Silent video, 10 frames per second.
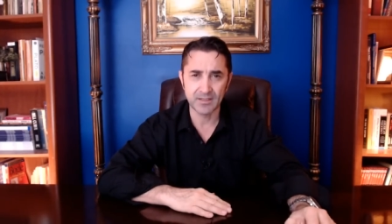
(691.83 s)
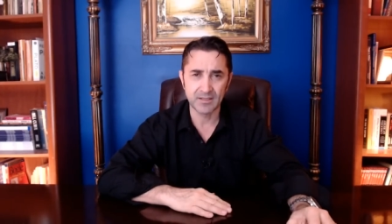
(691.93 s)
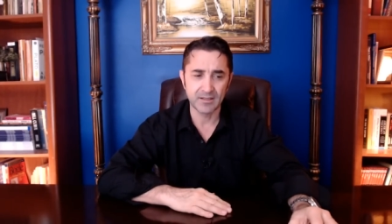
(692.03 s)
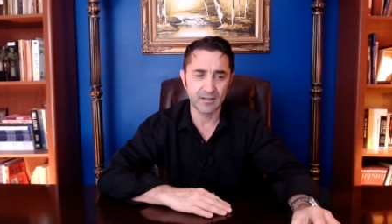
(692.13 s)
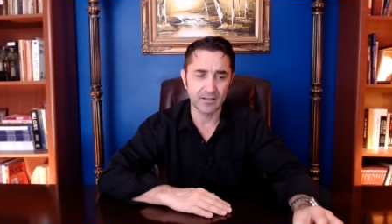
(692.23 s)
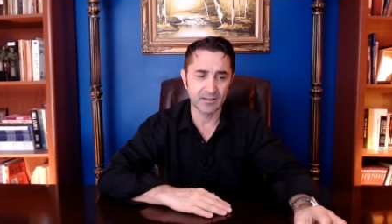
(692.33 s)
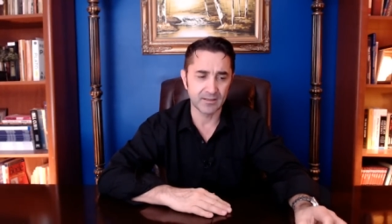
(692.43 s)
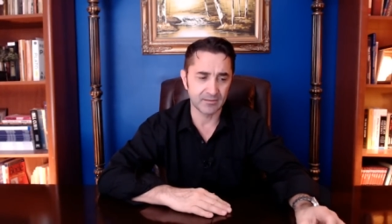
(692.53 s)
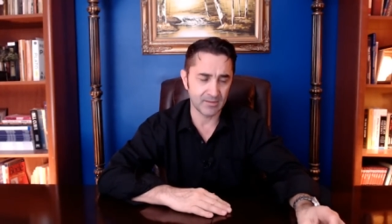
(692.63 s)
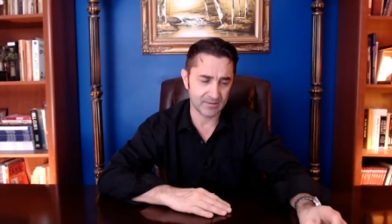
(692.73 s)

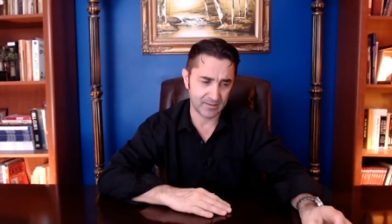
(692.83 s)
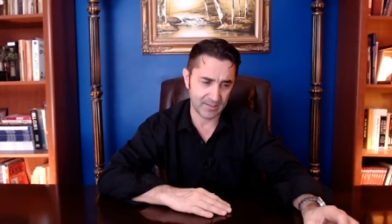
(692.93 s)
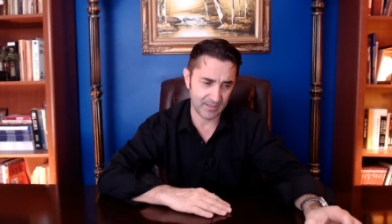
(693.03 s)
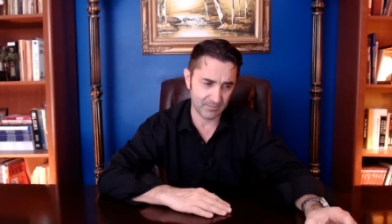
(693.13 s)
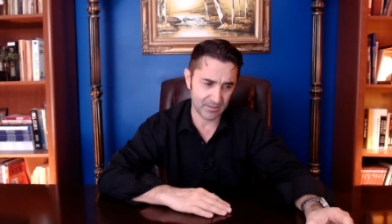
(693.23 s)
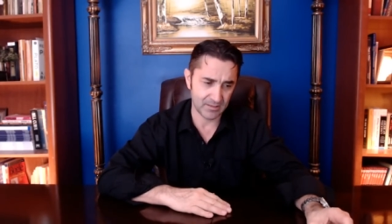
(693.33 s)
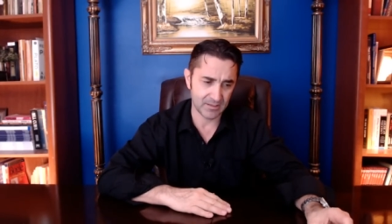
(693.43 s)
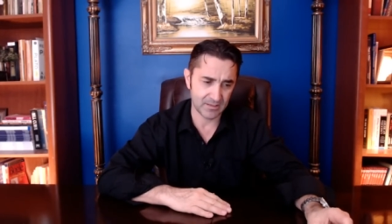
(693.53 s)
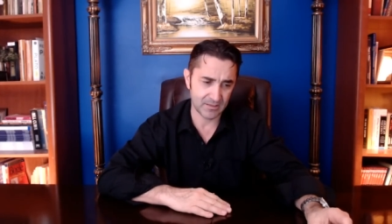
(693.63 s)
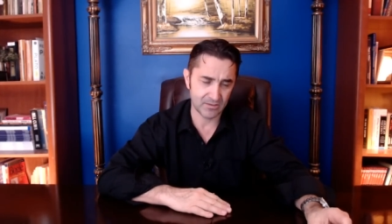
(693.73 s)
what's her name?
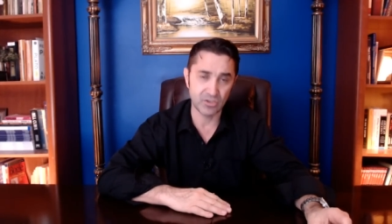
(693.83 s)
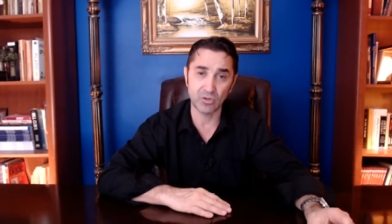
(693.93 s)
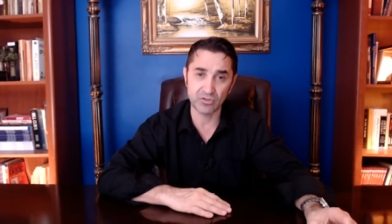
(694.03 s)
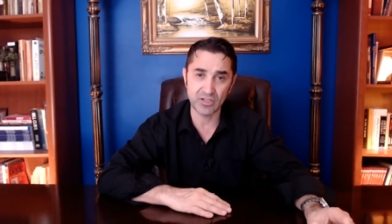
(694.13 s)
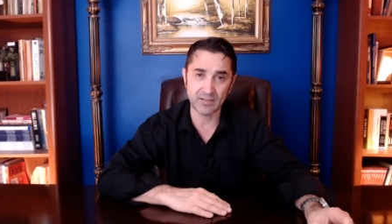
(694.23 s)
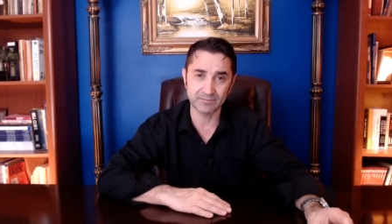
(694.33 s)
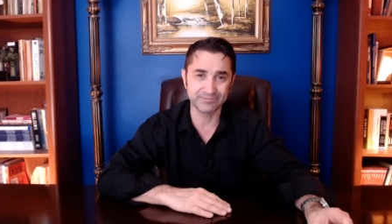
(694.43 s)
Giorgia.